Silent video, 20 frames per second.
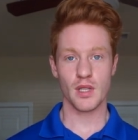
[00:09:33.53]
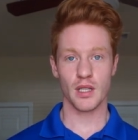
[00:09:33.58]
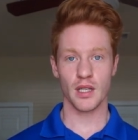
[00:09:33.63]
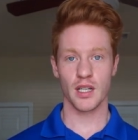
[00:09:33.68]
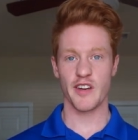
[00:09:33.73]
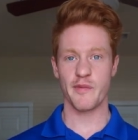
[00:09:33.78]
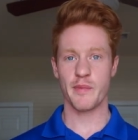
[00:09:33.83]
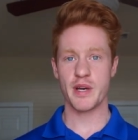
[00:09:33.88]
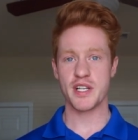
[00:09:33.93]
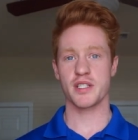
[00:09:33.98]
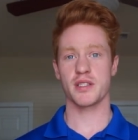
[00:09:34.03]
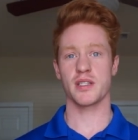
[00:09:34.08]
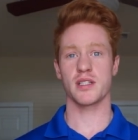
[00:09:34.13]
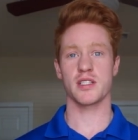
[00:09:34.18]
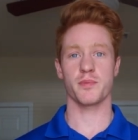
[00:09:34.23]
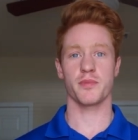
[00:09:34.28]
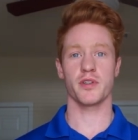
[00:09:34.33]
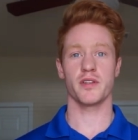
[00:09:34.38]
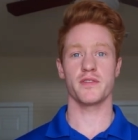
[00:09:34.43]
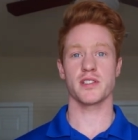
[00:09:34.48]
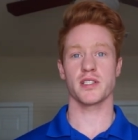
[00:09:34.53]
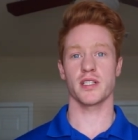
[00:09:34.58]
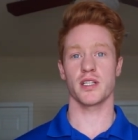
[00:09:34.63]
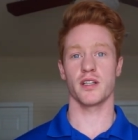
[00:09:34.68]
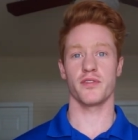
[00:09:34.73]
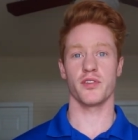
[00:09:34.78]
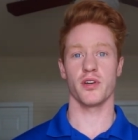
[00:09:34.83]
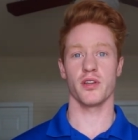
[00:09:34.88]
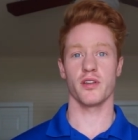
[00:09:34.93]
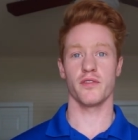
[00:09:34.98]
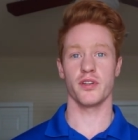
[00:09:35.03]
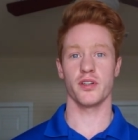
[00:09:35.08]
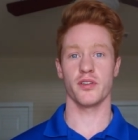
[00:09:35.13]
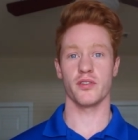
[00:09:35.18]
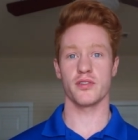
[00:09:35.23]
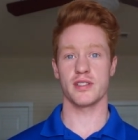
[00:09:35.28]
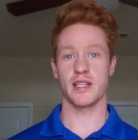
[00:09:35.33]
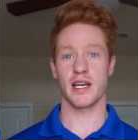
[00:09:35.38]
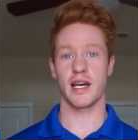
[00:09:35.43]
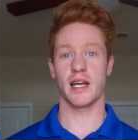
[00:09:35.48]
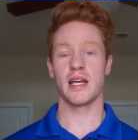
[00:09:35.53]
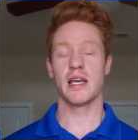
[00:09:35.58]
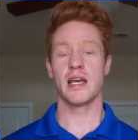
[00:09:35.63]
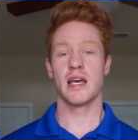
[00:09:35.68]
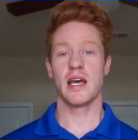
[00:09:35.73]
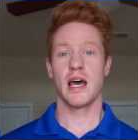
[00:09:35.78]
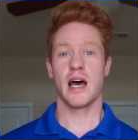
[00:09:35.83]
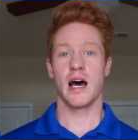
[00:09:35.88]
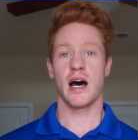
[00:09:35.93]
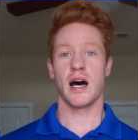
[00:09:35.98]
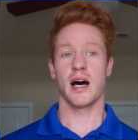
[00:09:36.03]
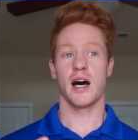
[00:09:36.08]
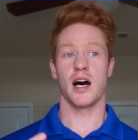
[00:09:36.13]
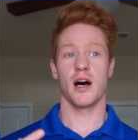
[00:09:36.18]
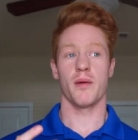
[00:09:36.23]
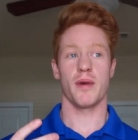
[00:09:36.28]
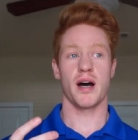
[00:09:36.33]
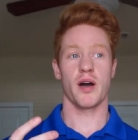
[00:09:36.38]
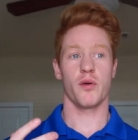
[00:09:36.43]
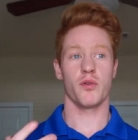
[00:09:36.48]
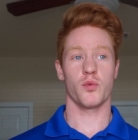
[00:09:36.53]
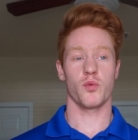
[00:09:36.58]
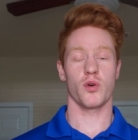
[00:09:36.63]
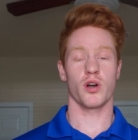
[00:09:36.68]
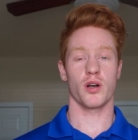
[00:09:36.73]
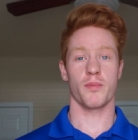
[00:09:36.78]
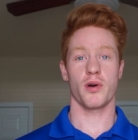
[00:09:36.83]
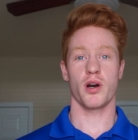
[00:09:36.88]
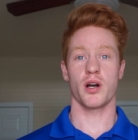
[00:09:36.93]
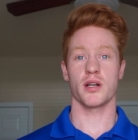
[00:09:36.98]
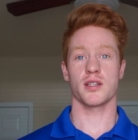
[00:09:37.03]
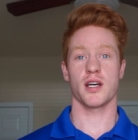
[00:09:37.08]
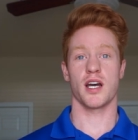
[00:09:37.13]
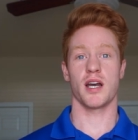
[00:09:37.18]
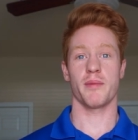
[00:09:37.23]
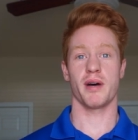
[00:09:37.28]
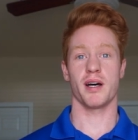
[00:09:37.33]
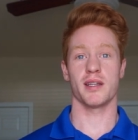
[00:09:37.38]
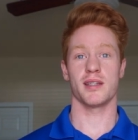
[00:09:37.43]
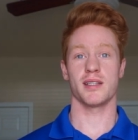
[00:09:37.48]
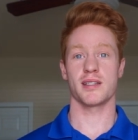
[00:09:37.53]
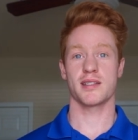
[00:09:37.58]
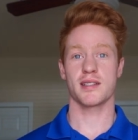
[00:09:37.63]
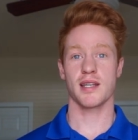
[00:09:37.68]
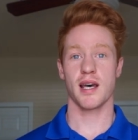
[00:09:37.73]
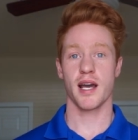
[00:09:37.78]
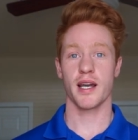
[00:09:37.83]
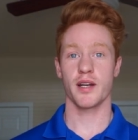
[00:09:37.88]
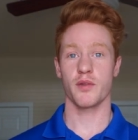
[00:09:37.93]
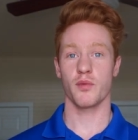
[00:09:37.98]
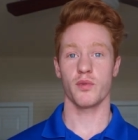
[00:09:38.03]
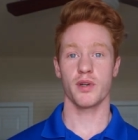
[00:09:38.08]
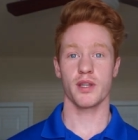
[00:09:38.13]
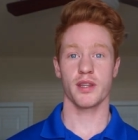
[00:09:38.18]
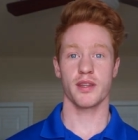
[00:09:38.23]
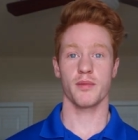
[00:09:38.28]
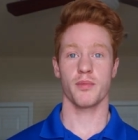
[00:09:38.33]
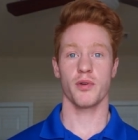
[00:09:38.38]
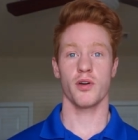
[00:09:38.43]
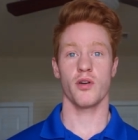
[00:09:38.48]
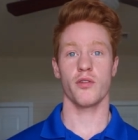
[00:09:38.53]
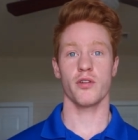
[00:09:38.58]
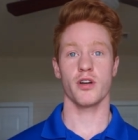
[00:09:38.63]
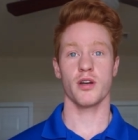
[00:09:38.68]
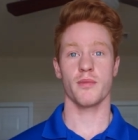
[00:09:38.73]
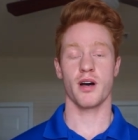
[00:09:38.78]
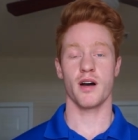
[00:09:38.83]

And I've mentioned this previously in a few other videos that um, I would work part-time on the side with the program.